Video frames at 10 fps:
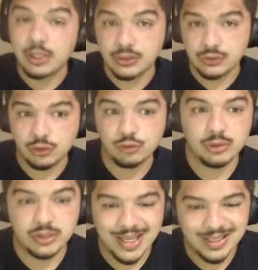in tune with
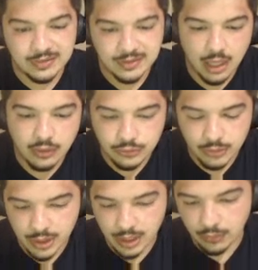Yankees knowledge right
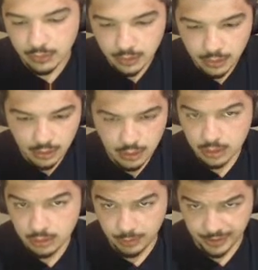now.
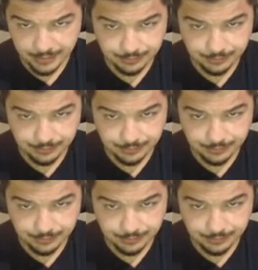But,